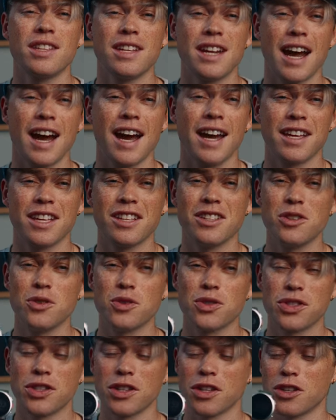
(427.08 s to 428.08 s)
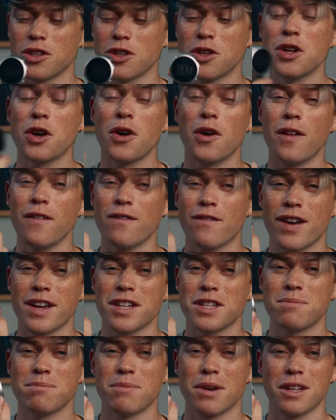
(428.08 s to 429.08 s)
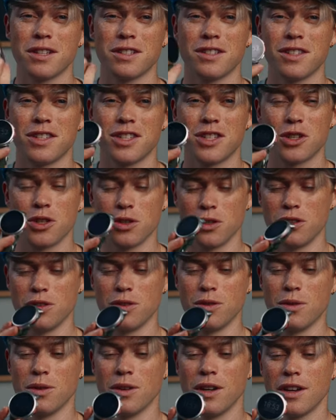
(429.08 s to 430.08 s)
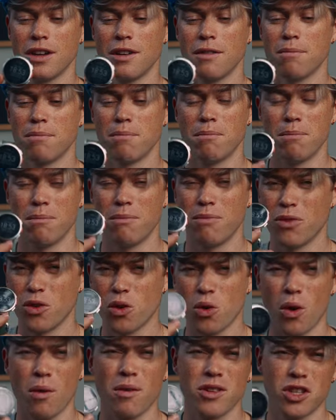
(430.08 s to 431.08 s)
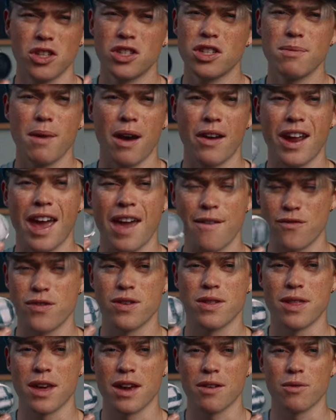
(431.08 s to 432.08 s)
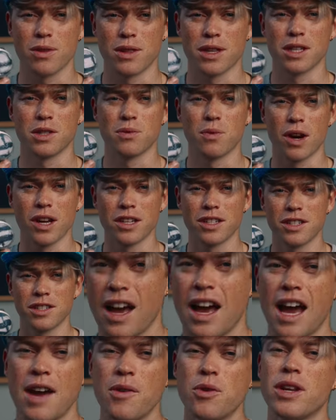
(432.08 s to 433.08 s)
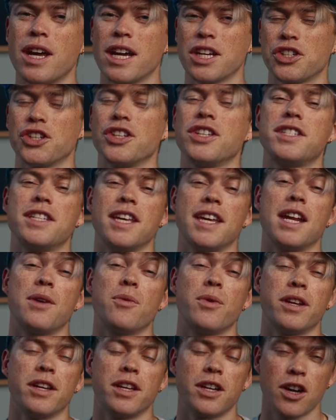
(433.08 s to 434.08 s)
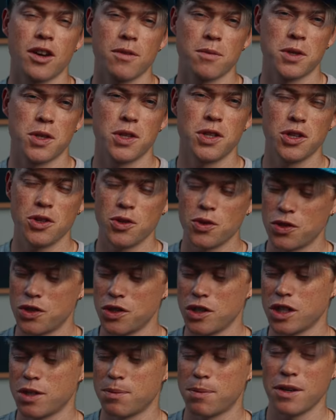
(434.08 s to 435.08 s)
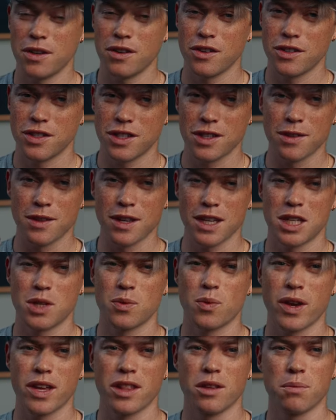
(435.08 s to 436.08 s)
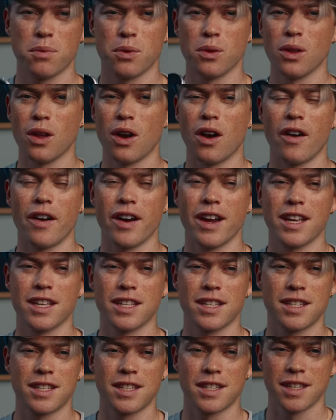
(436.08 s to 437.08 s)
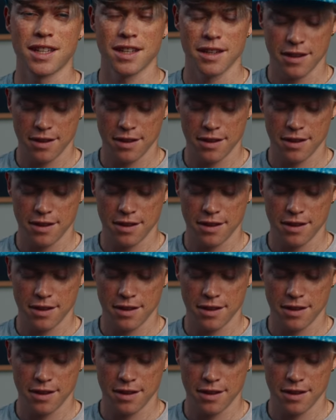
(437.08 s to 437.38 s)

that I can use the good old-fashioned buttons to do just about everything with this watch. I would actually say that when it comes to the user experience in this way, the Polar is